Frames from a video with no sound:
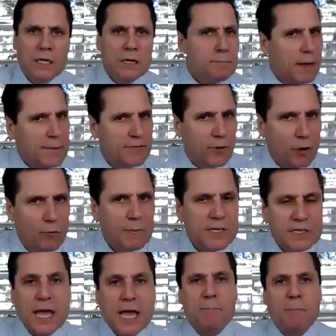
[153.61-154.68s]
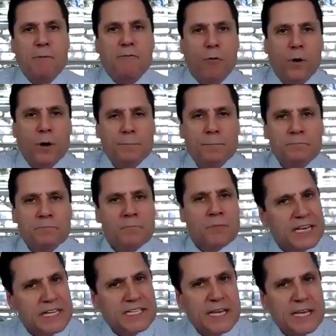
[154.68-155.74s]
Maybe you've heard me say it before.
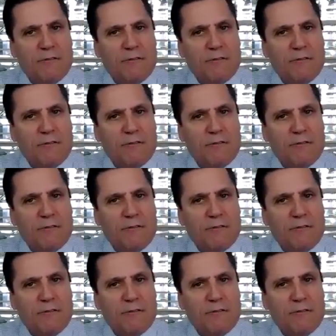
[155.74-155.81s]
He said,